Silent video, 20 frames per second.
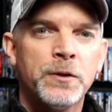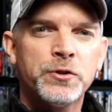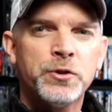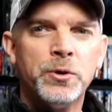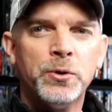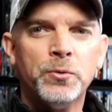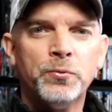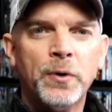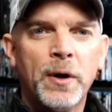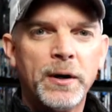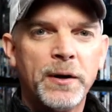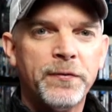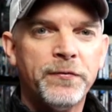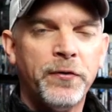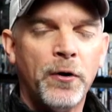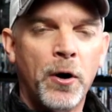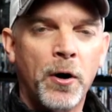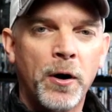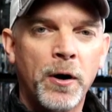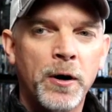to run a
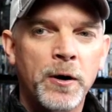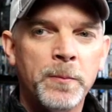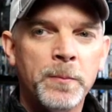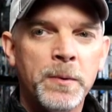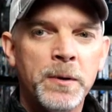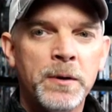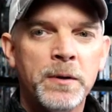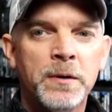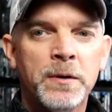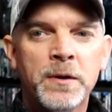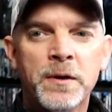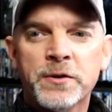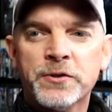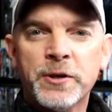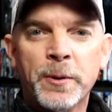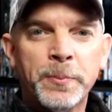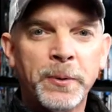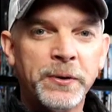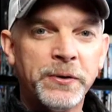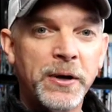farm,
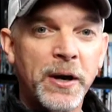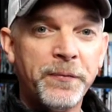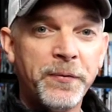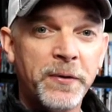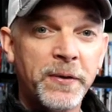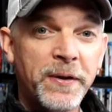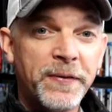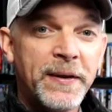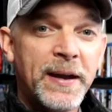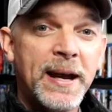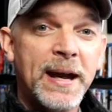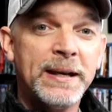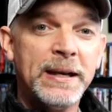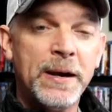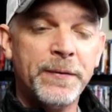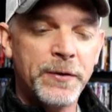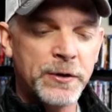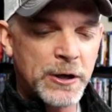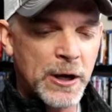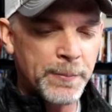something different that they had
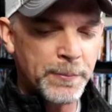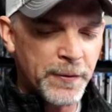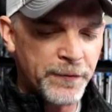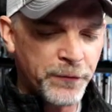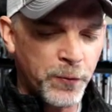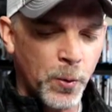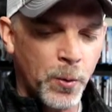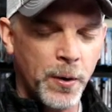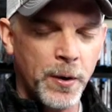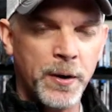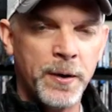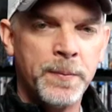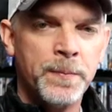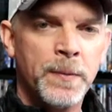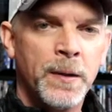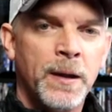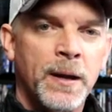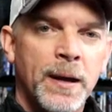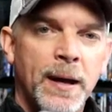never done before,